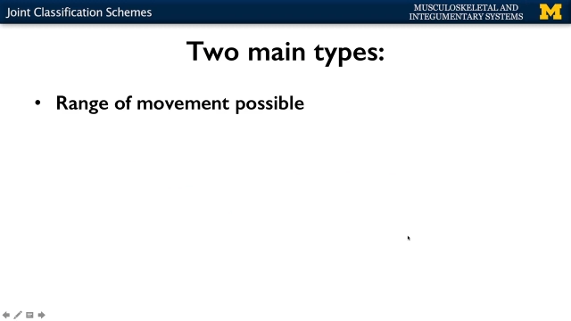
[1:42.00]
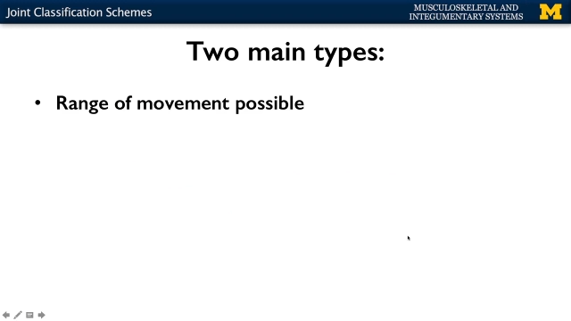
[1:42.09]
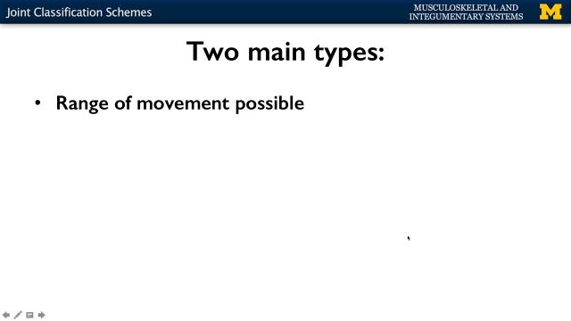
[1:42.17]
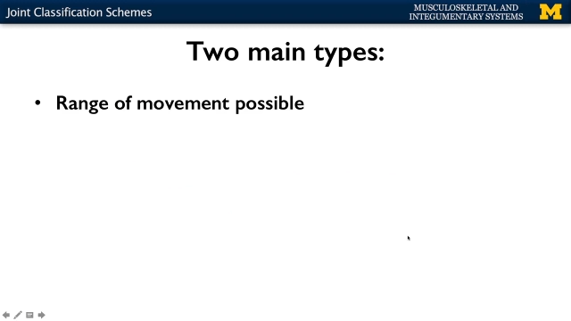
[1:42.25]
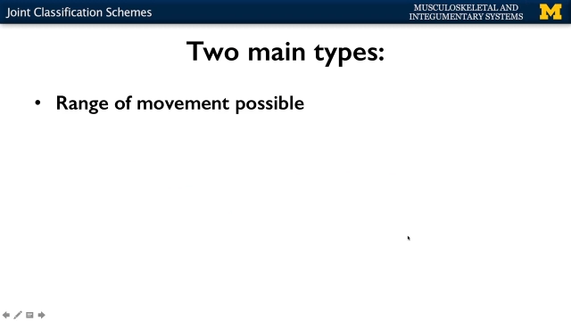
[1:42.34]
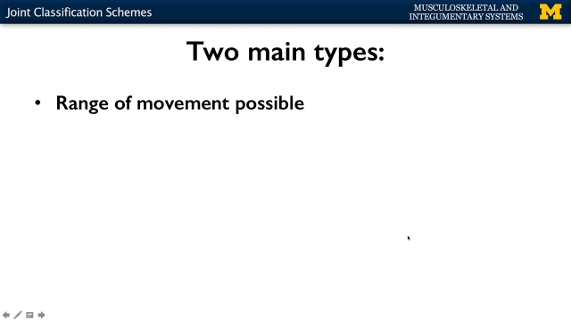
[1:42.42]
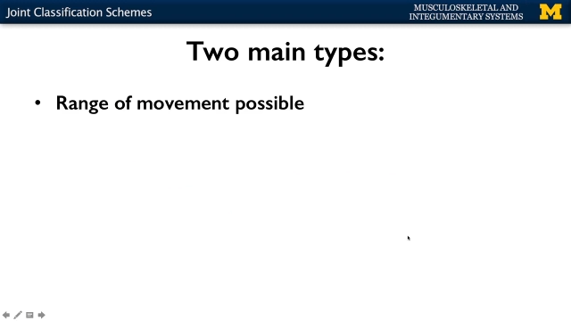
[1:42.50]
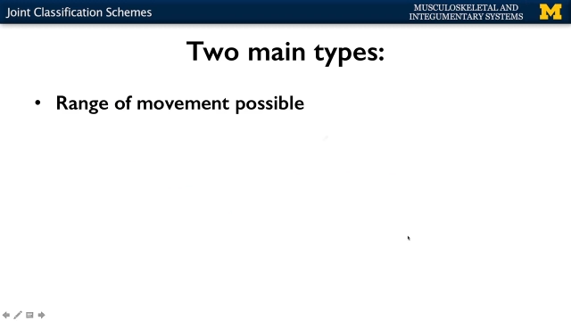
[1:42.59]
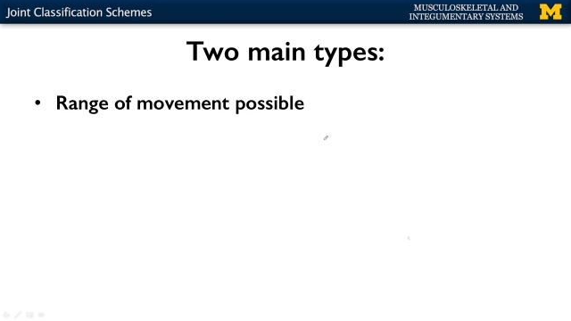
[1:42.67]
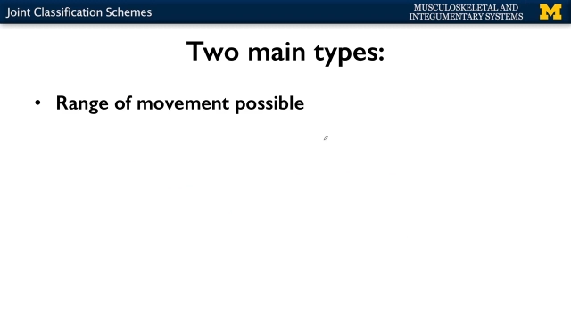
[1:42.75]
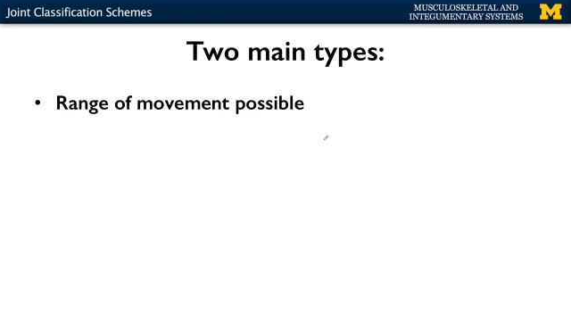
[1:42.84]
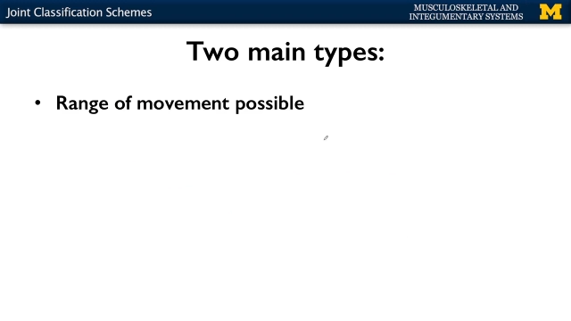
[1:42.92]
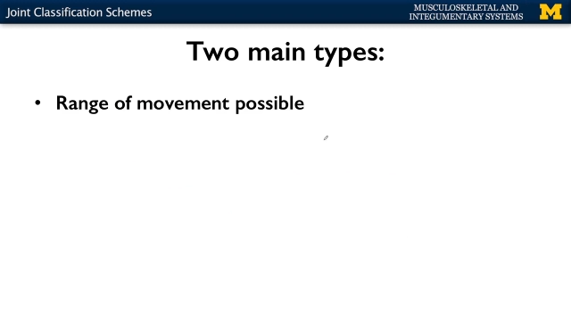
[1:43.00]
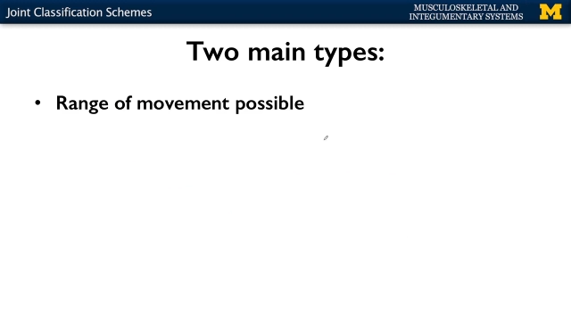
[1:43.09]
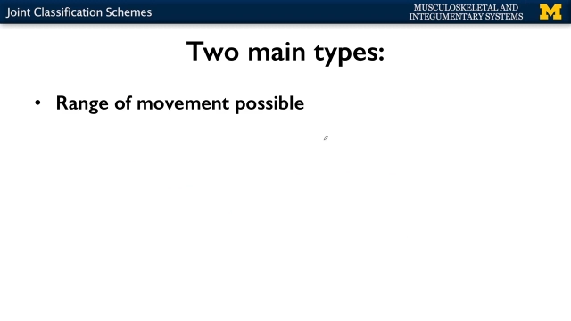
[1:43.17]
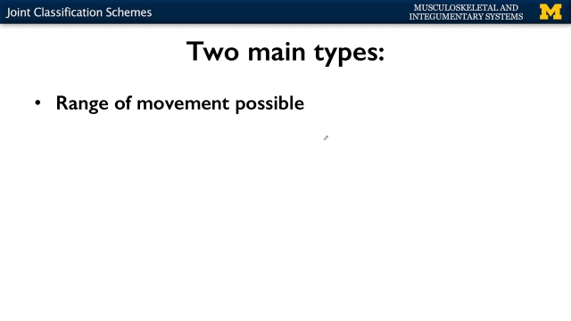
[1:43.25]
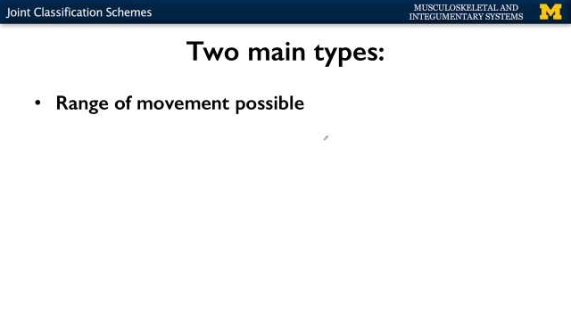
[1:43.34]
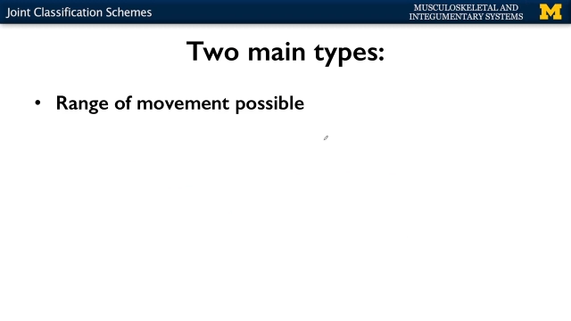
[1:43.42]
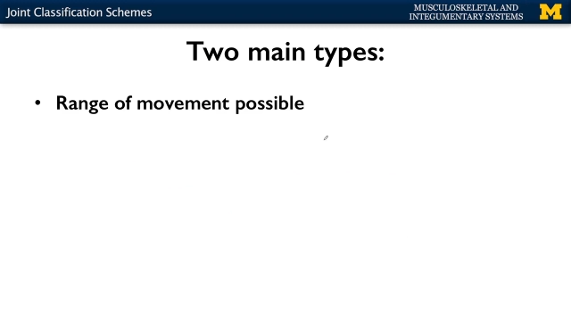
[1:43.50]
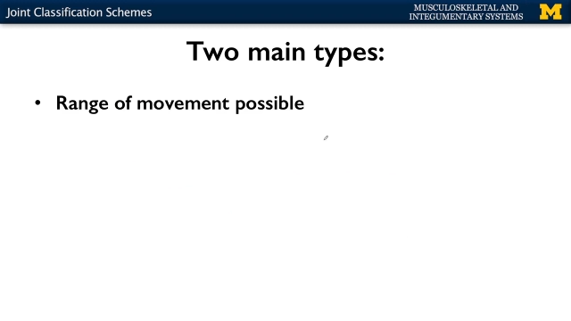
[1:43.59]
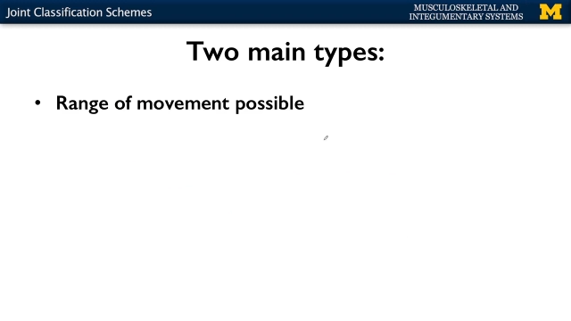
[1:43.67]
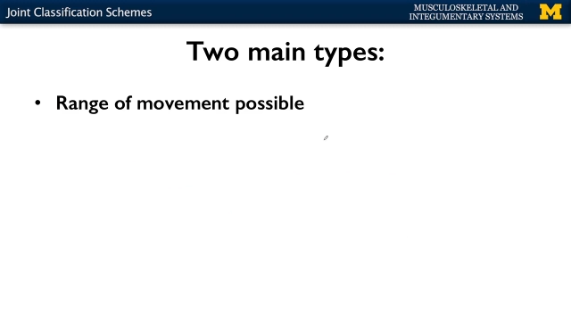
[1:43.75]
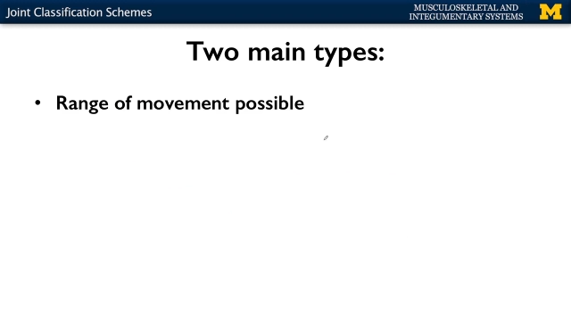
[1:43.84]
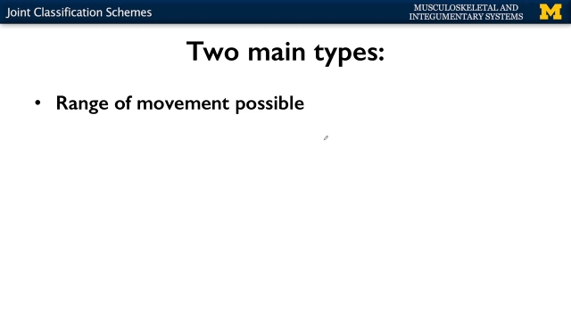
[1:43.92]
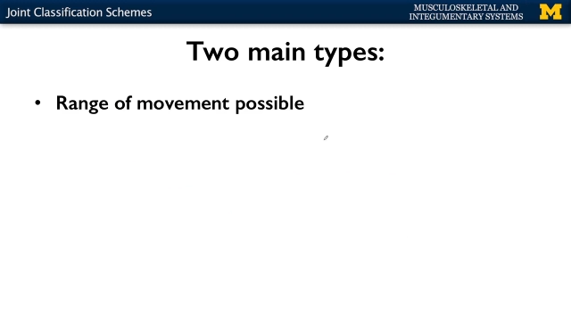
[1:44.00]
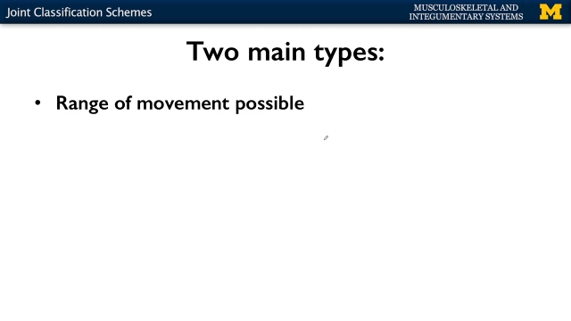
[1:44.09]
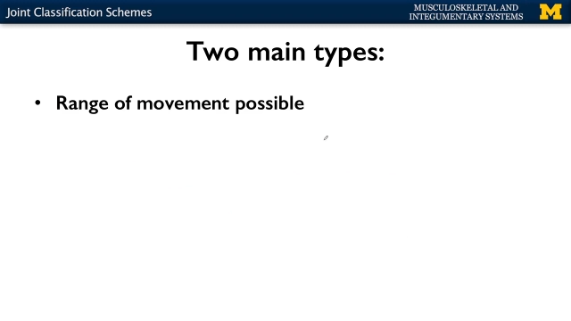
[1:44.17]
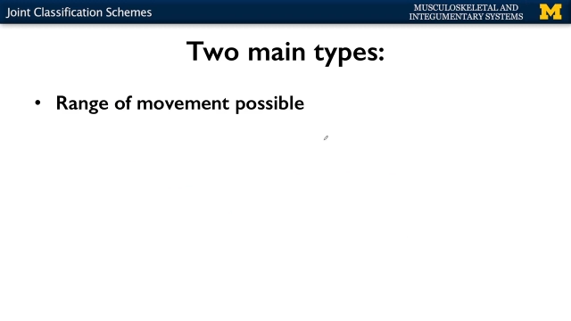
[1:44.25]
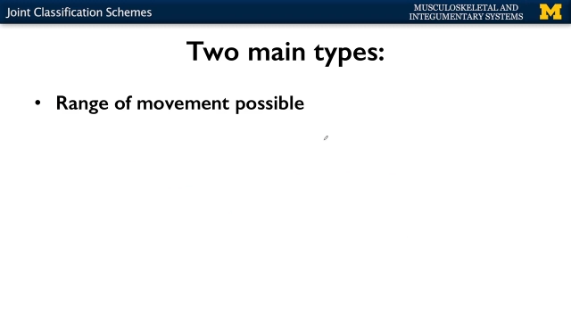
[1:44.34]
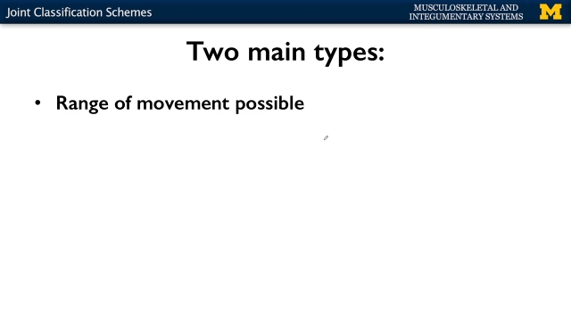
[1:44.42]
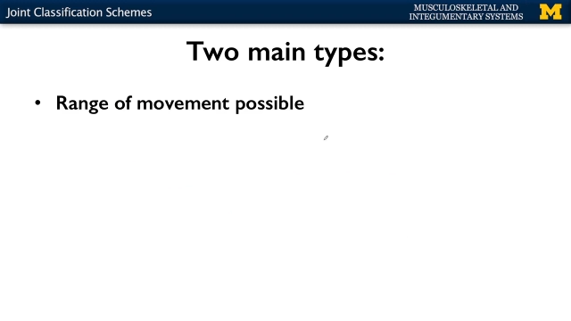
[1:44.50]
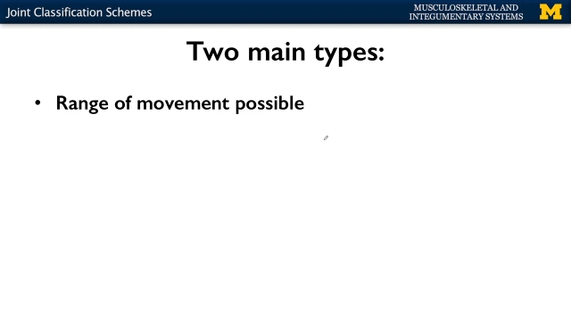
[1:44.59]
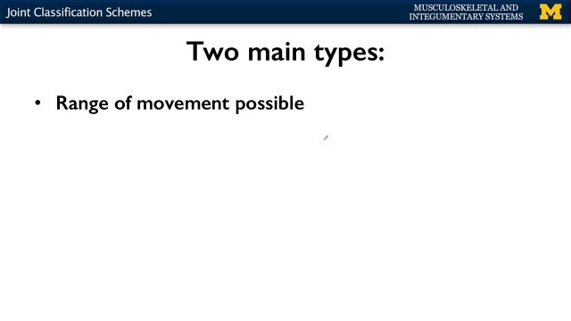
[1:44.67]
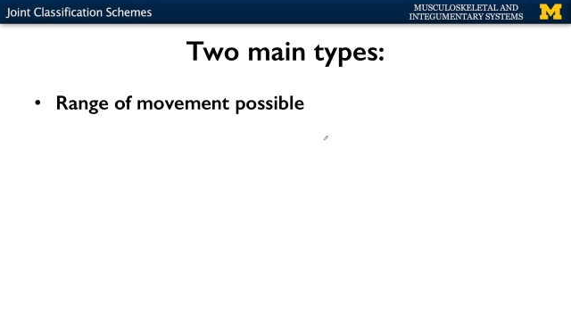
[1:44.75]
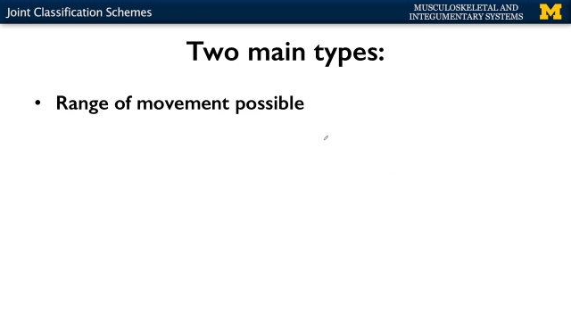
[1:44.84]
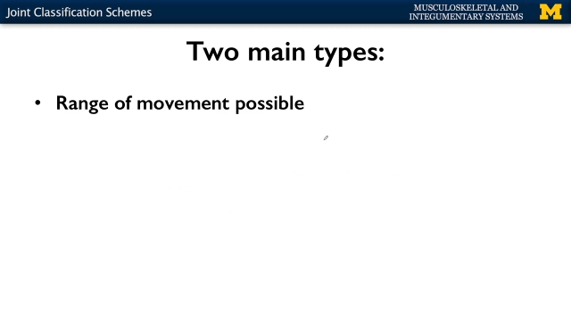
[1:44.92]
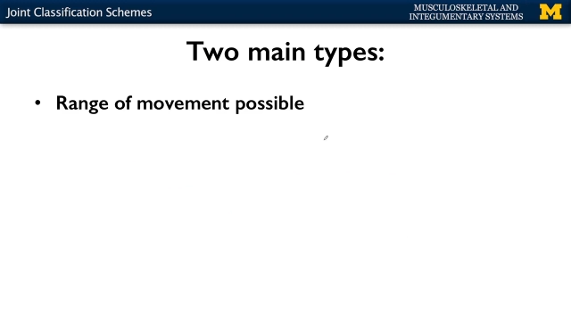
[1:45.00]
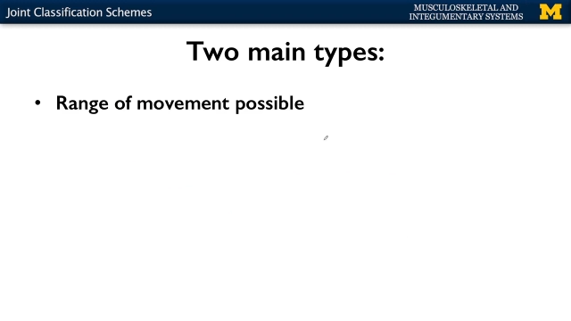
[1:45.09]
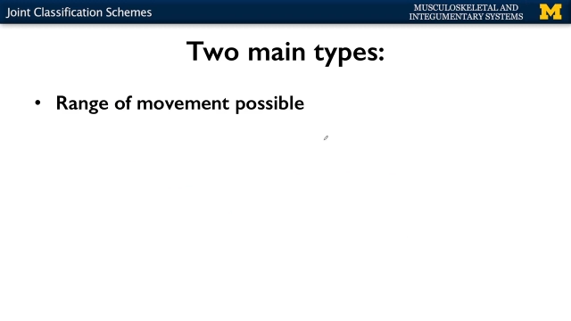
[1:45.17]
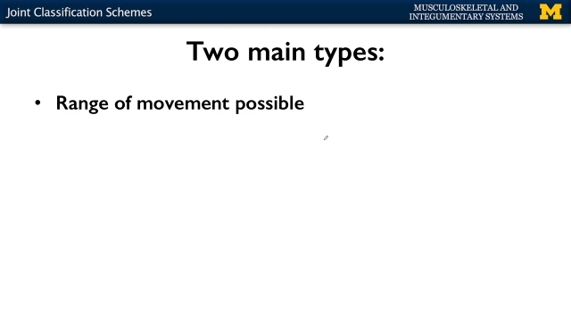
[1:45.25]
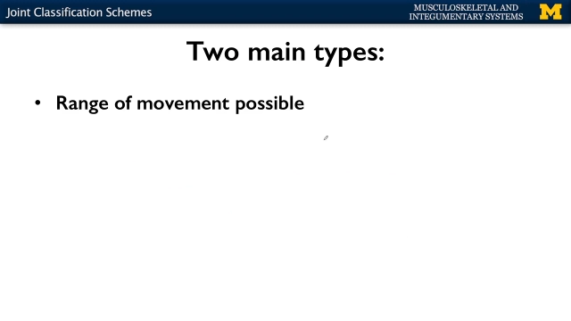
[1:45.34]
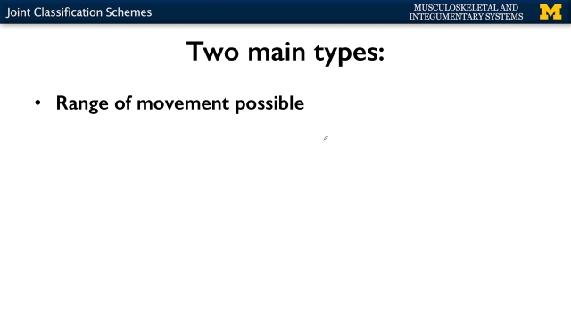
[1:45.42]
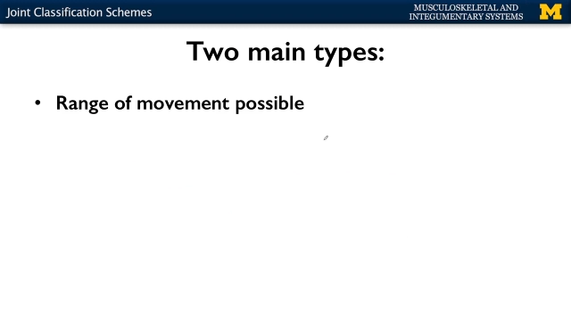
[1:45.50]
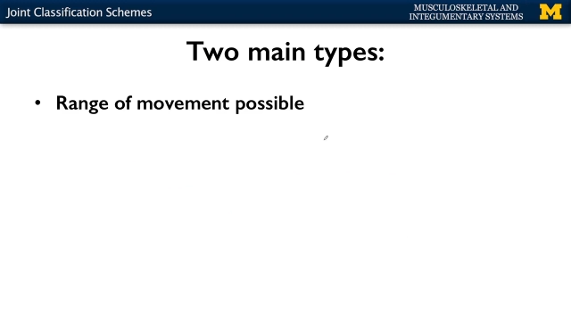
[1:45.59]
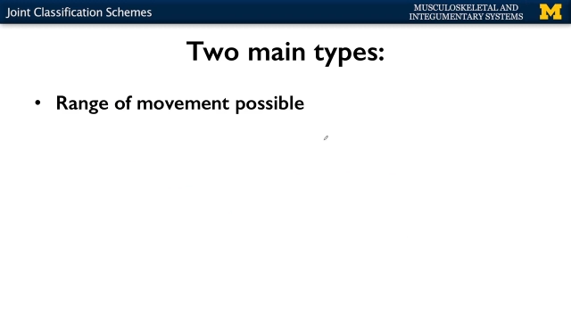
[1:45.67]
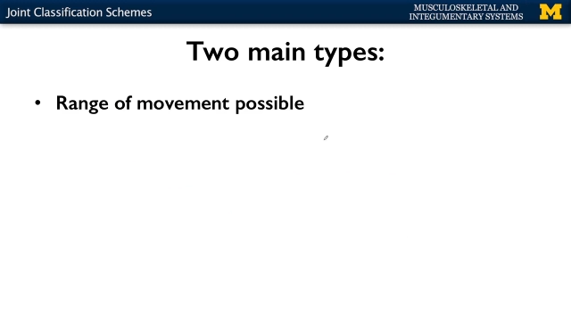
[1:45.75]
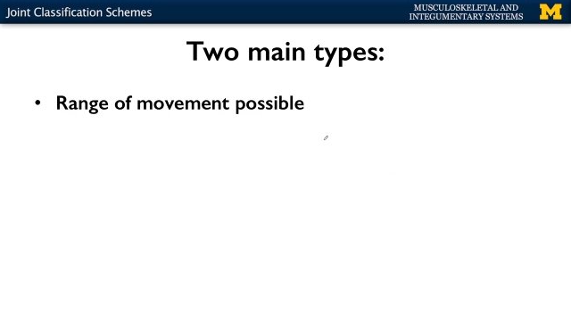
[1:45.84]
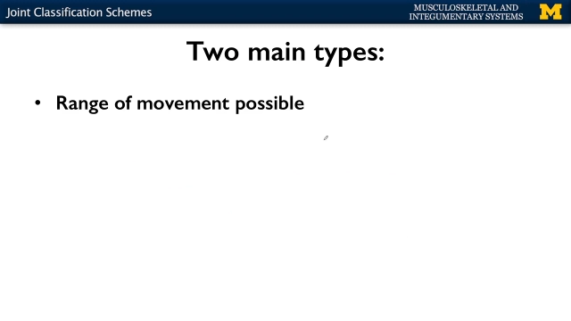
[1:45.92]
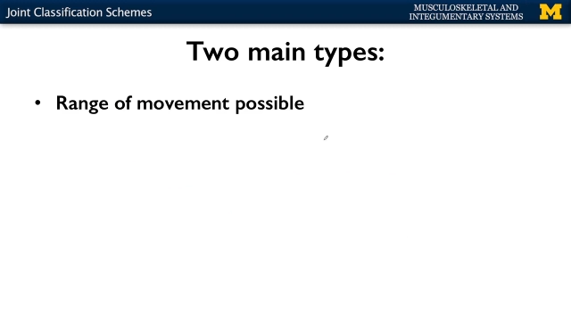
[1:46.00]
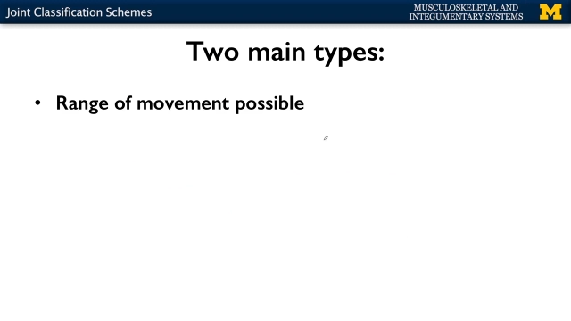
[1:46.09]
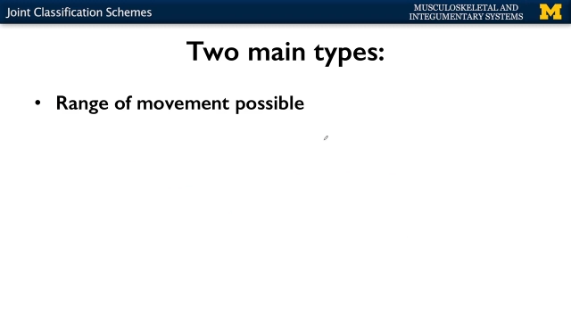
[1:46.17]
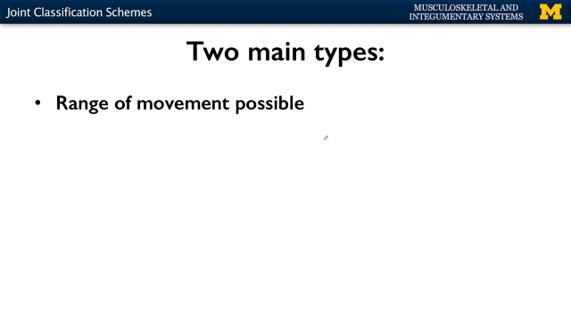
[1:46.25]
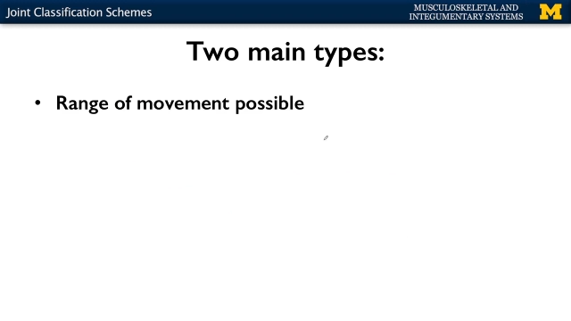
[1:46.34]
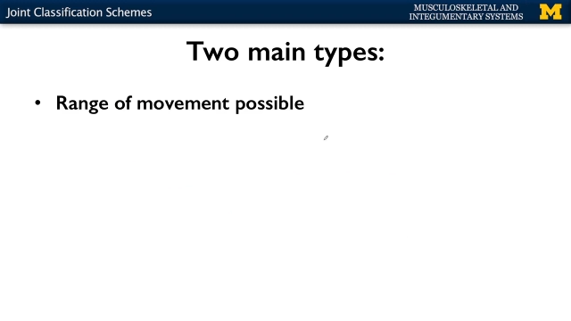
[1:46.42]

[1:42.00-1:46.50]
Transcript: (no speaker visible)